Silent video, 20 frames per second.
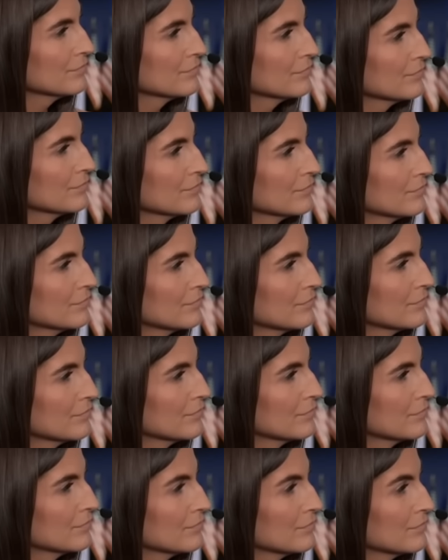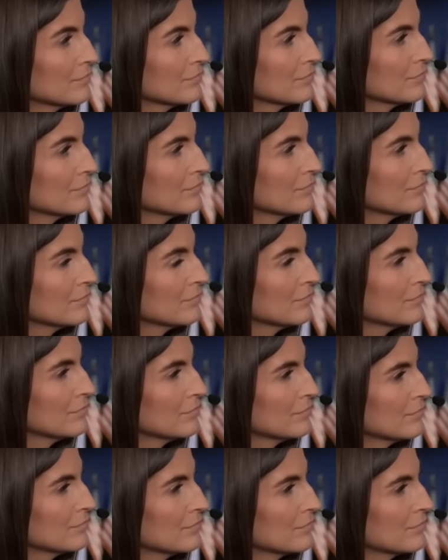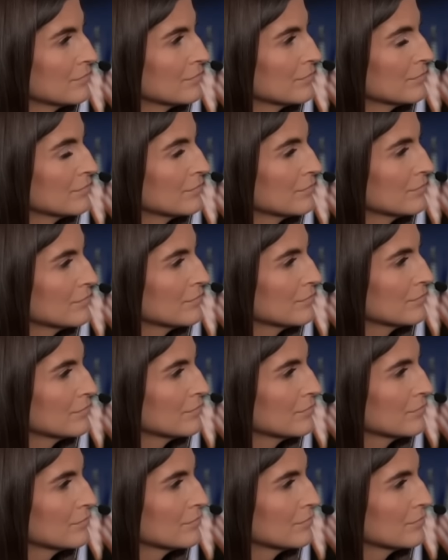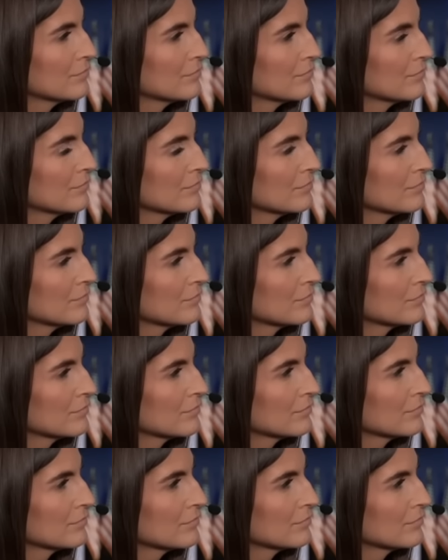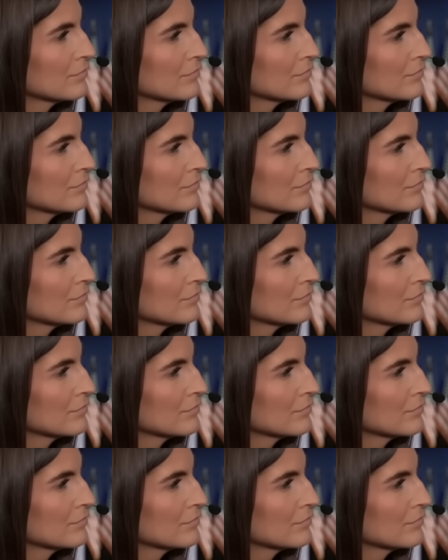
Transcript: The person shown says nothing.